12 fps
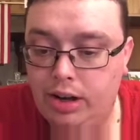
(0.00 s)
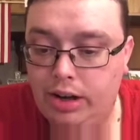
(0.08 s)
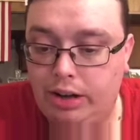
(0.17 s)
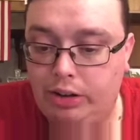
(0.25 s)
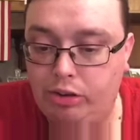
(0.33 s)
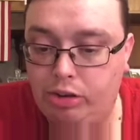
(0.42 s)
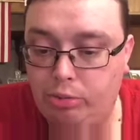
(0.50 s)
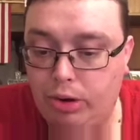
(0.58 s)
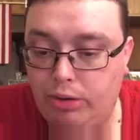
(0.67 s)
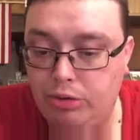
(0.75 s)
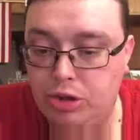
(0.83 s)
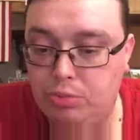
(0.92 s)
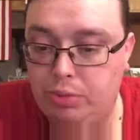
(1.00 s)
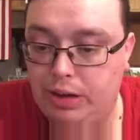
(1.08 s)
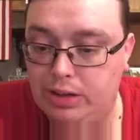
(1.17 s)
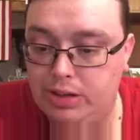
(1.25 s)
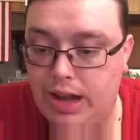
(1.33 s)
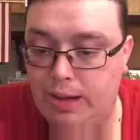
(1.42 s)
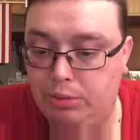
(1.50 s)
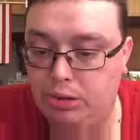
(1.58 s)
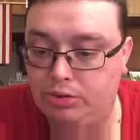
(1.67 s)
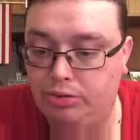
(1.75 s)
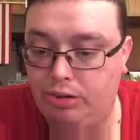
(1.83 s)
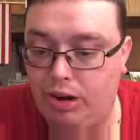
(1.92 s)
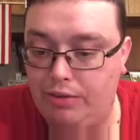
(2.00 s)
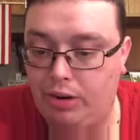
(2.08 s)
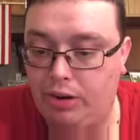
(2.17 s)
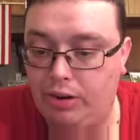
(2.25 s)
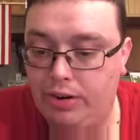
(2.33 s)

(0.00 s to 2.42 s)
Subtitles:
his throne shall be established forever.